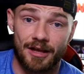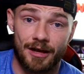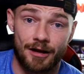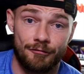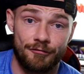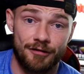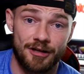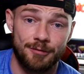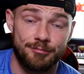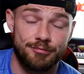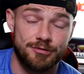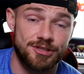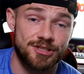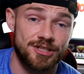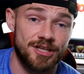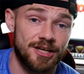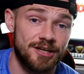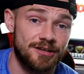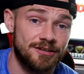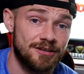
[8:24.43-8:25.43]
I really
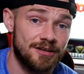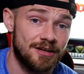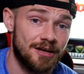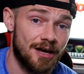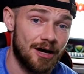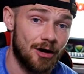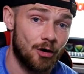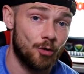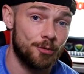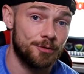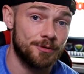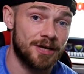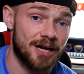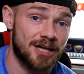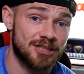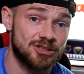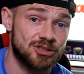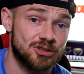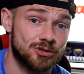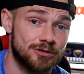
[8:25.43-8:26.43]
appreciate it. I hope you
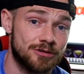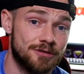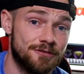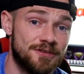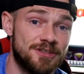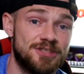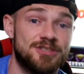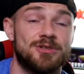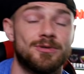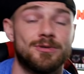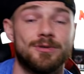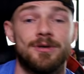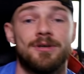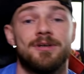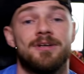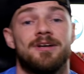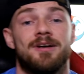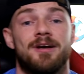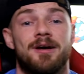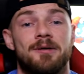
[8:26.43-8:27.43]
guys enjoy the video.
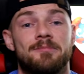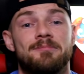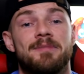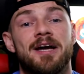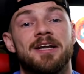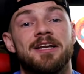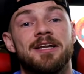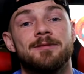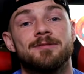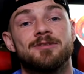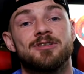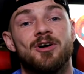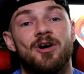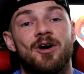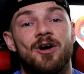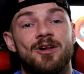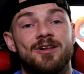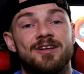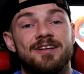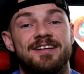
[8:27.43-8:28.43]
My name's
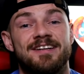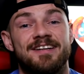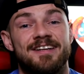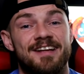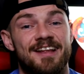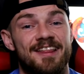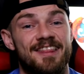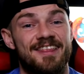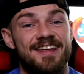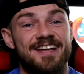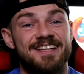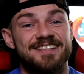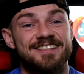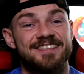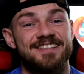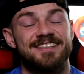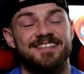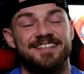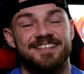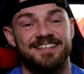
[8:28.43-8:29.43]
Carl and
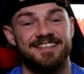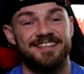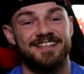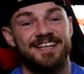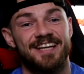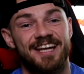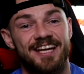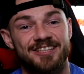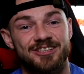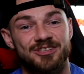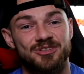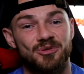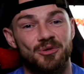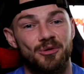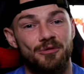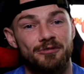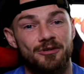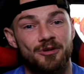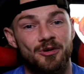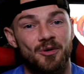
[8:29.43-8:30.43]
this is
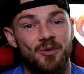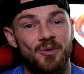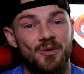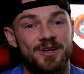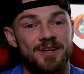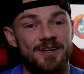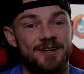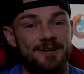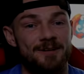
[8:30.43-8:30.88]
Northern Koi.